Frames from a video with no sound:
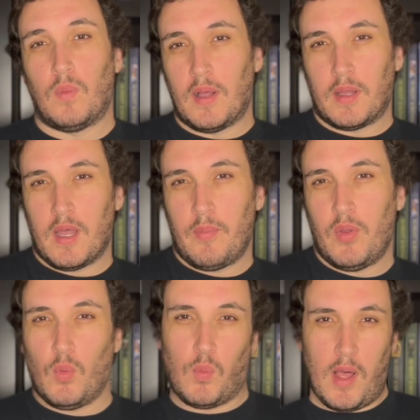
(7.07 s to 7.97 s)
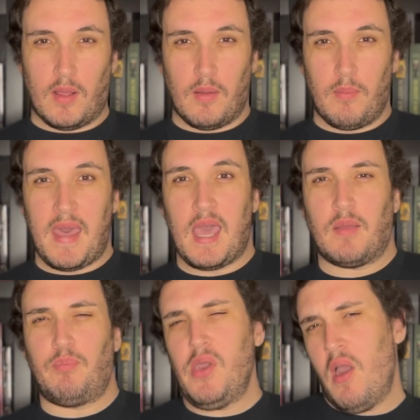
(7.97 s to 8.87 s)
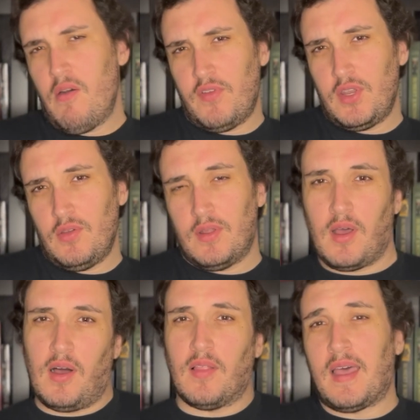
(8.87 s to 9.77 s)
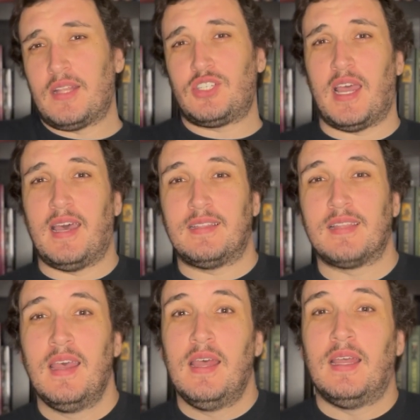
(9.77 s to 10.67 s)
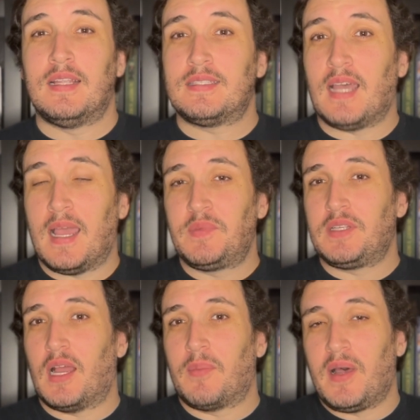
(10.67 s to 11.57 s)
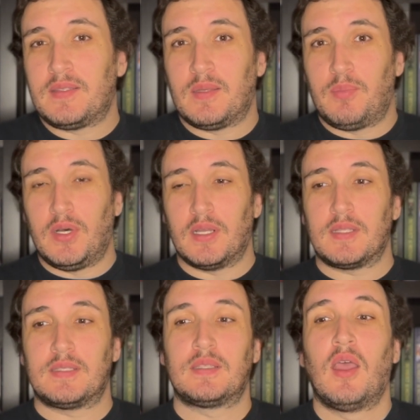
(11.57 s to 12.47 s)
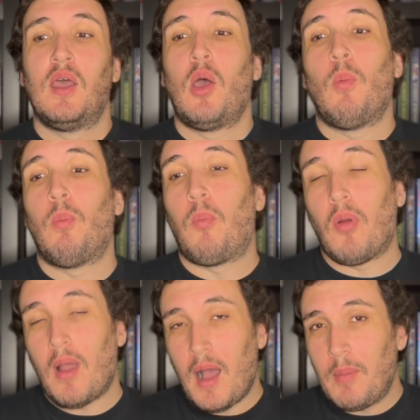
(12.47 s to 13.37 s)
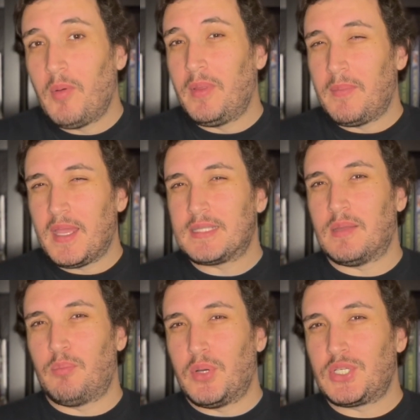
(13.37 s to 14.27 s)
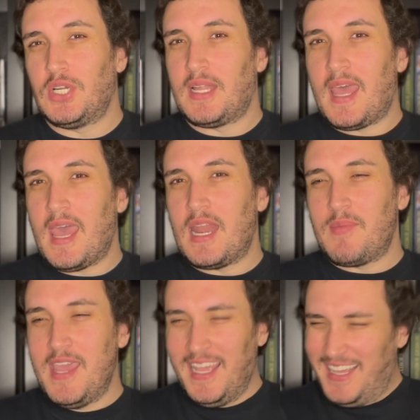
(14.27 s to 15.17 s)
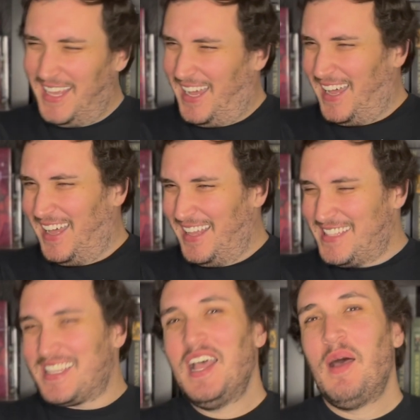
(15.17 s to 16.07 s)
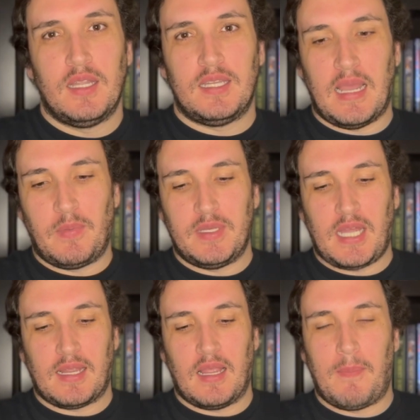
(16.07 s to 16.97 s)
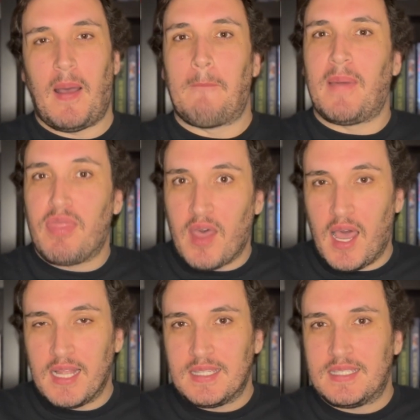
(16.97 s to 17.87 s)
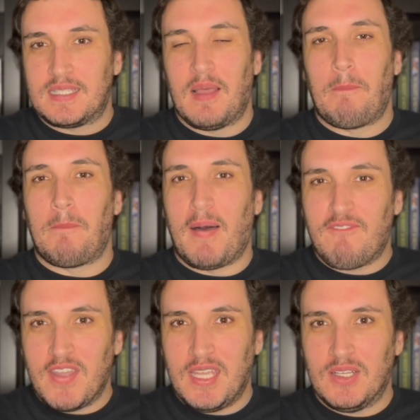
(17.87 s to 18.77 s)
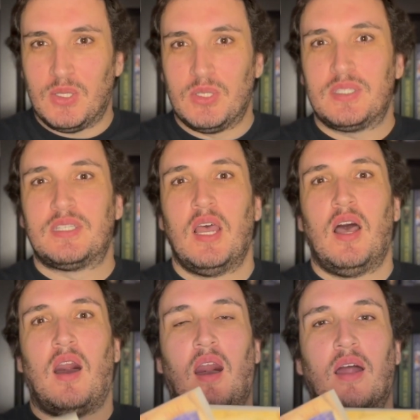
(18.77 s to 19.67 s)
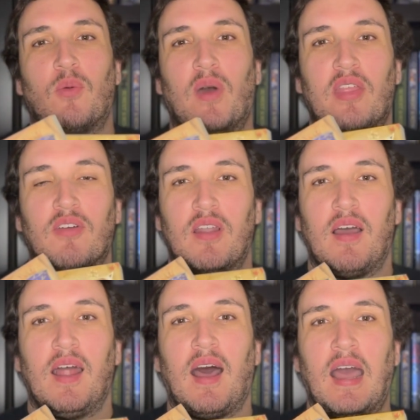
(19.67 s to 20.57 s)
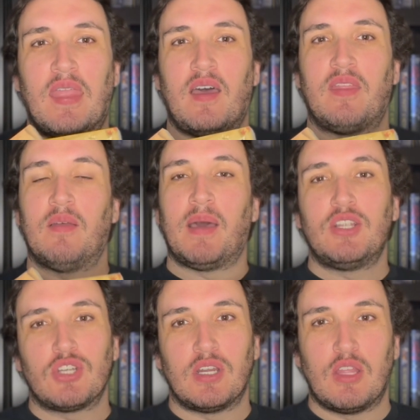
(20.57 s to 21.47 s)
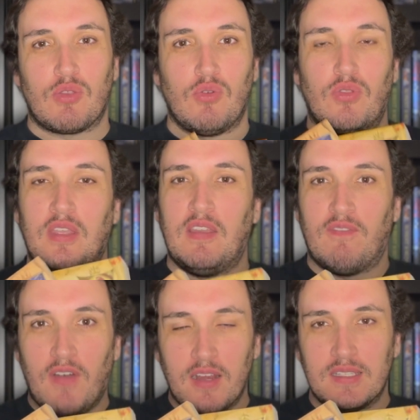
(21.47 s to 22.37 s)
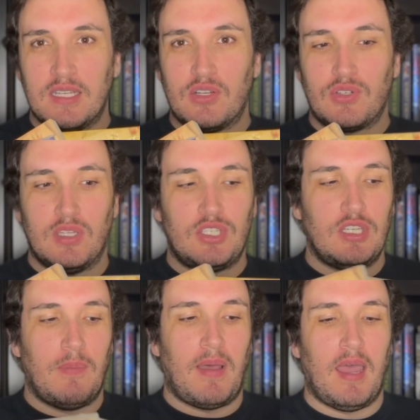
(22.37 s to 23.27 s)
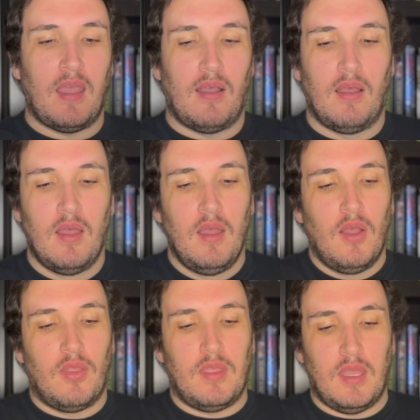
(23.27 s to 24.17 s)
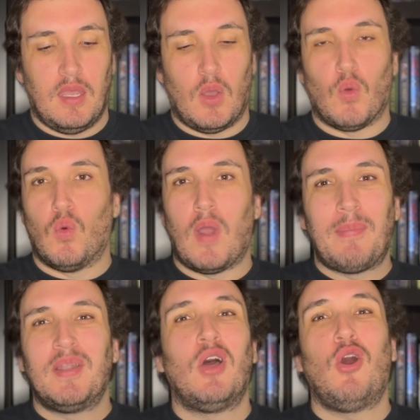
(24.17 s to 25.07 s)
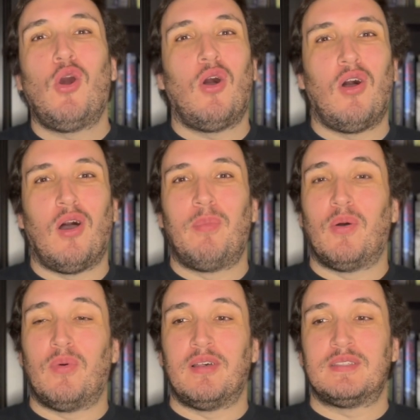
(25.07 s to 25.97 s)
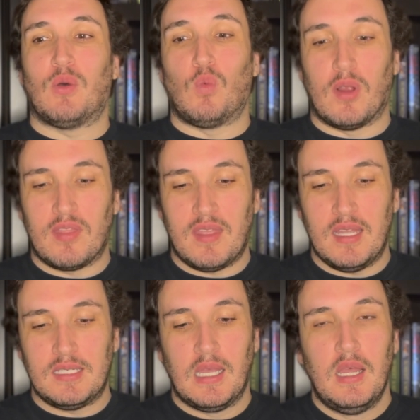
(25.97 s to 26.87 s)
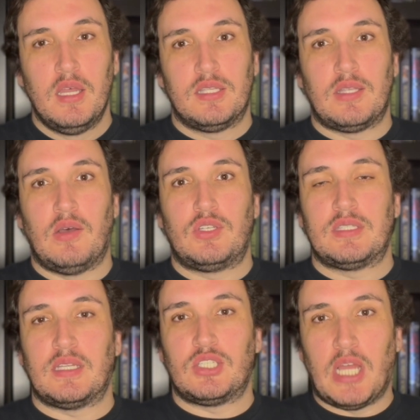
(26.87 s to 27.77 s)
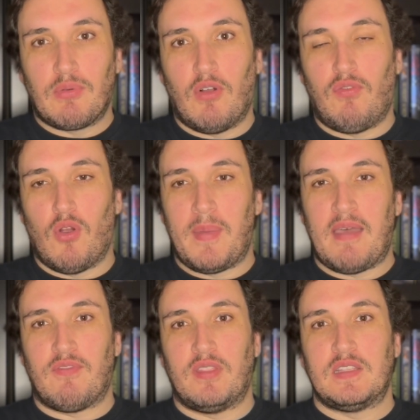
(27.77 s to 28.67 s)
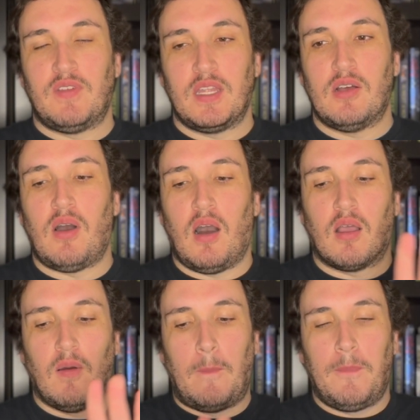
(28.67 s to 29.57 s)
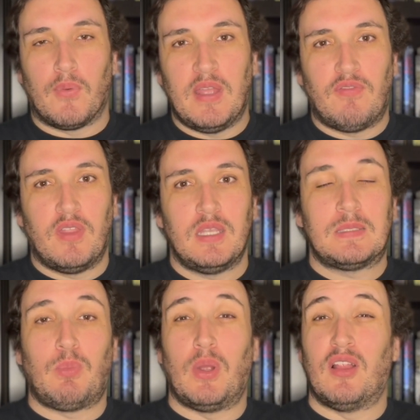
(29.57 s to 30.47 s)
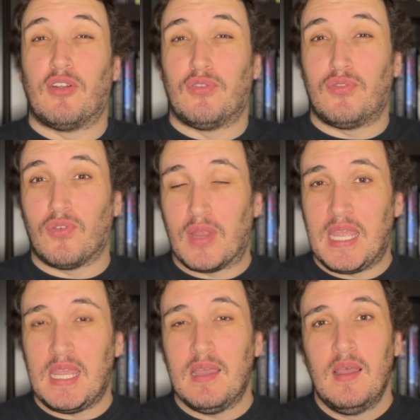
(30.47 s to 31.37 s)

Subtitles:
welcome back, bienvenue, and all that jazz. It's time to talk about some books, probably make some bookternet enemies. Today I'm going to be talking about my thoughts, my feels on whether or not I thought that my journey through the FARSEER Trilogy by the Robin Hobb was worth it. So just general format for this video, I'll go briefly spoiler free